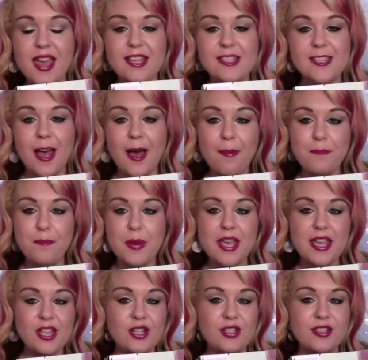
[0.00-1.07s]
It's
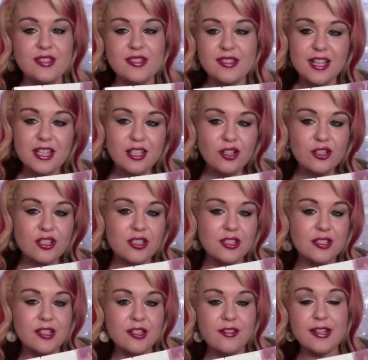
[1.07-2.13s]
upbeat. You can sing along to the
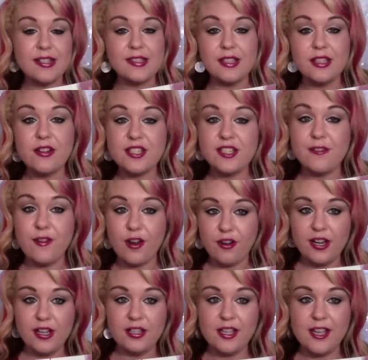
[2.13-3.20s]
lyrics. The lyrics are
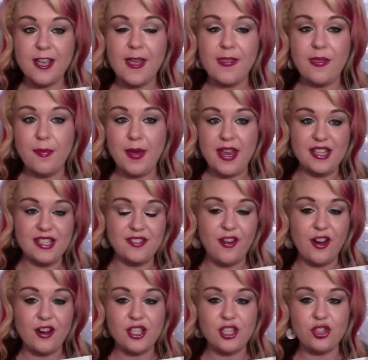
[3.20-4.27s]
very clear and the beat is
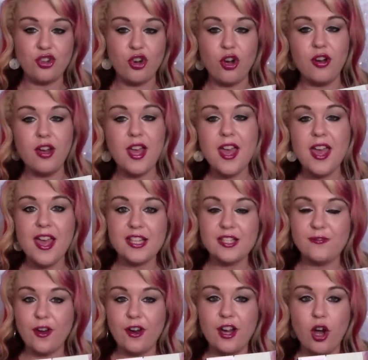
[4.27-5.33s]
very strong. It's
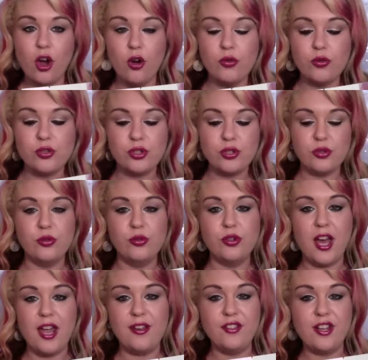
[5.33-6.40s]
very old school
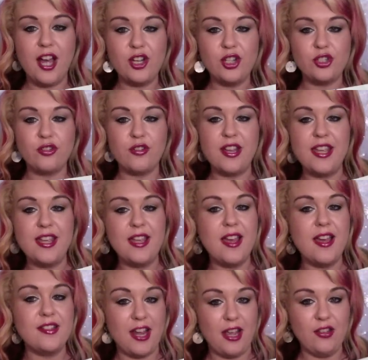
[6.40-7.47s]
kind of
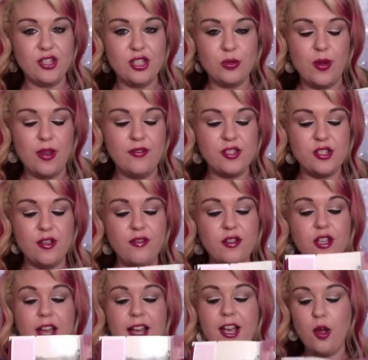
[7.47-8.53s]
country Taylor Swift. So if
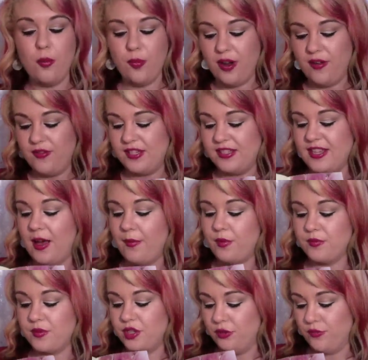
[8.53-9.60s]
you like her previous
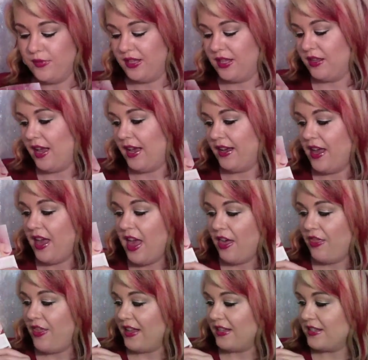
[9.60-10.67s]
albums, you'll really like
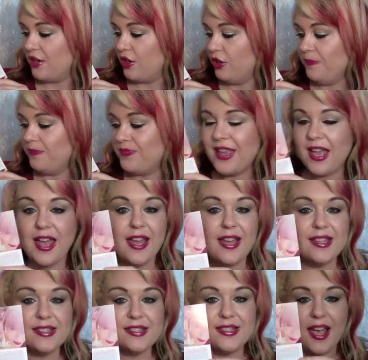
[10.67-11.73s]
that song.
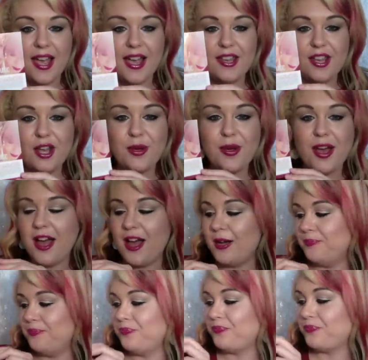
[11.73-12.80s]
Sad,
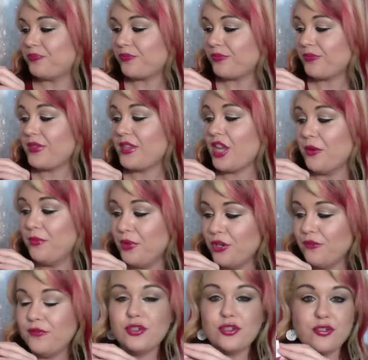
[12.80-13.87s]

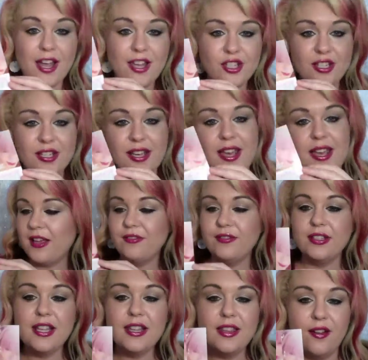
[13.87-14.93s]
Beautiful, Tragic. I
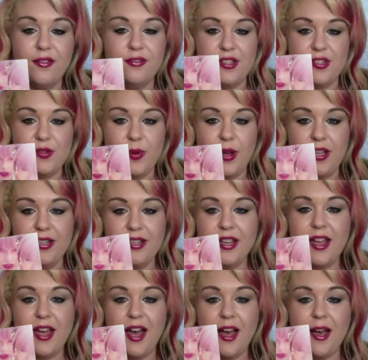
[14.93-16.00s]
really love this one.
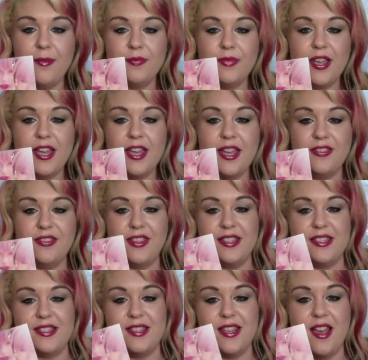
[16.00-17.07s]

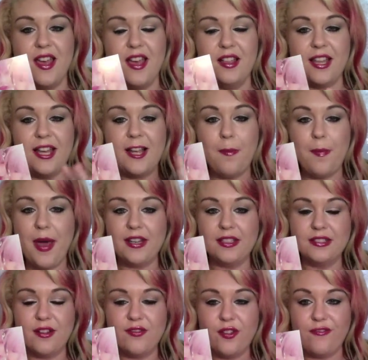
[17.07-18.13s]
It's like about a
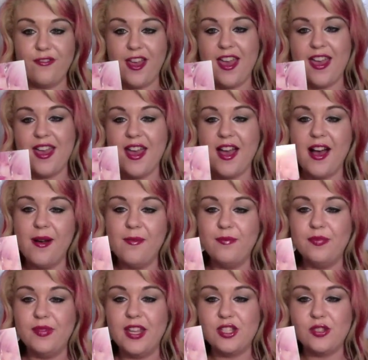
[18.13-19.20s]
love affair.
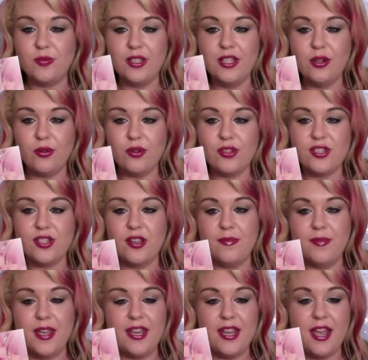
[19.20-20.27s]
It's really
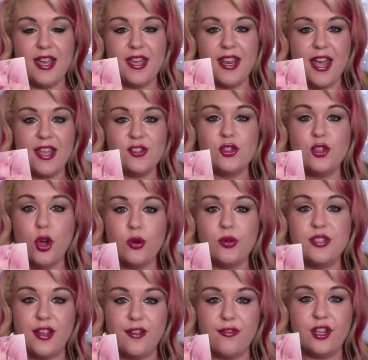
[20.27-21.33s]
awesome. It has no
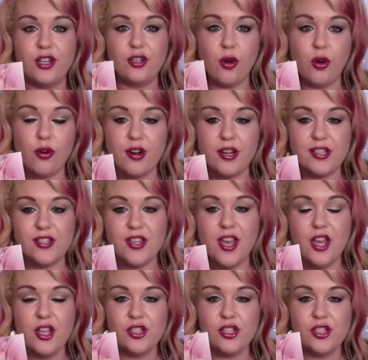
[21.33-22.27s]
definite chorus.